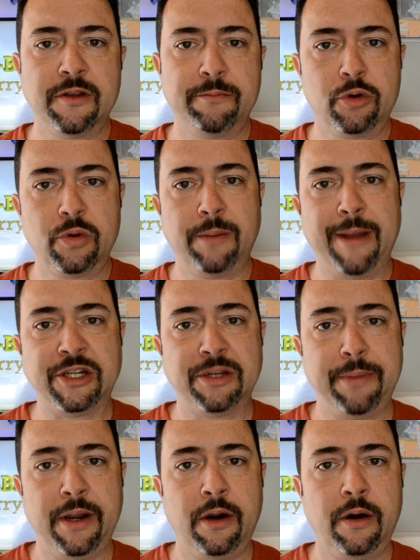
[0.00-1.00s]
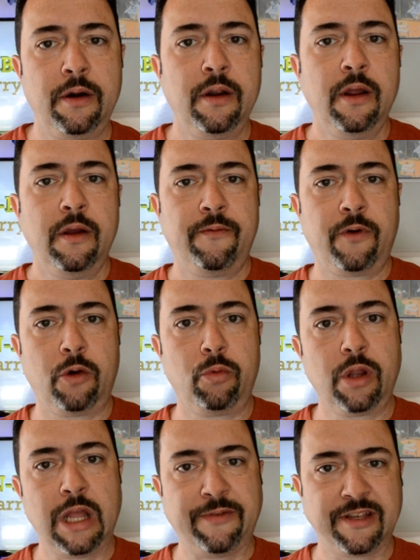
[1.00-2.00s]
of brewing a batch of beer for a
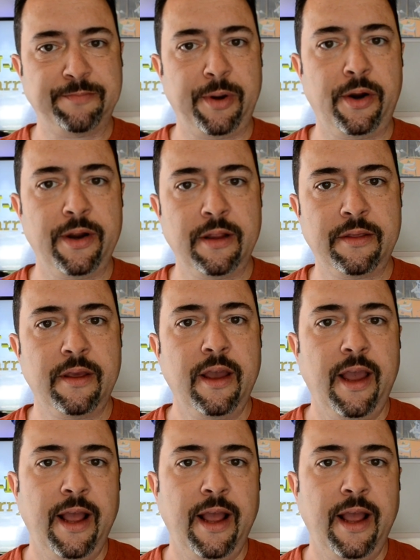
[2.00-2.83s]
real-life experience,